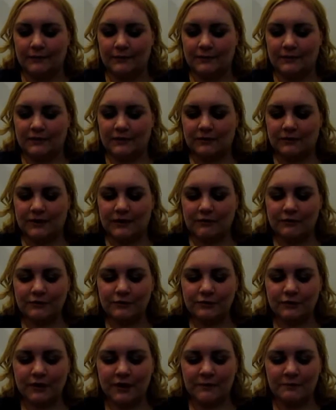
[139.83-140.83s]
So those
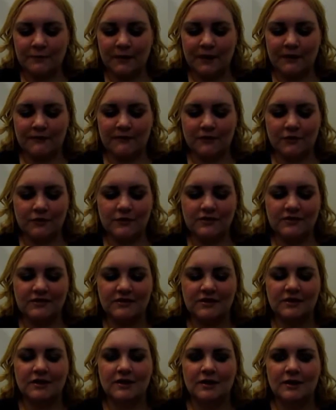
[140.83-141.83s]
are like my first
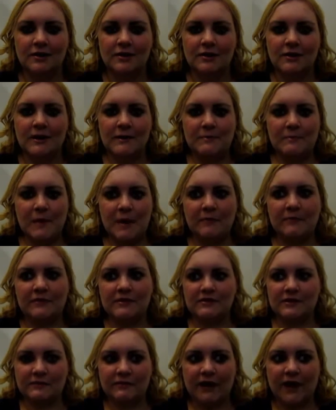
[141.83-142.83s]

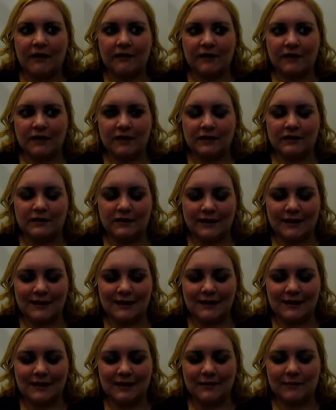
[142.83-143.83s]
memories of having
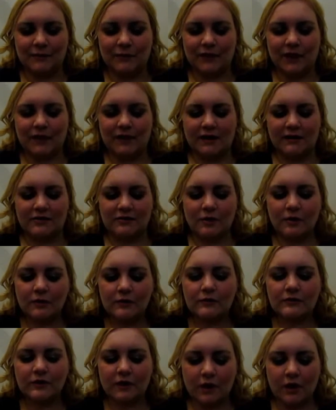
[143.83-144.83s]
anxiety. And I
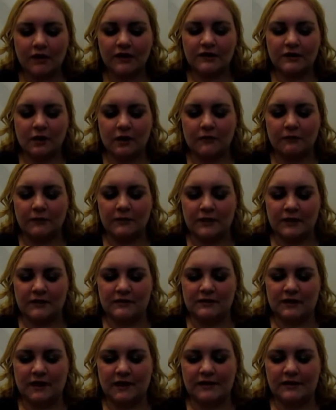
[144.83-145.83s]
struggled on and off with
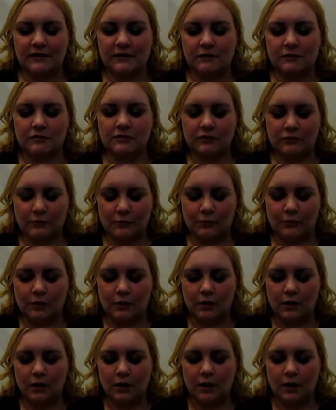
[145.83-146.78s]
anxiety through school.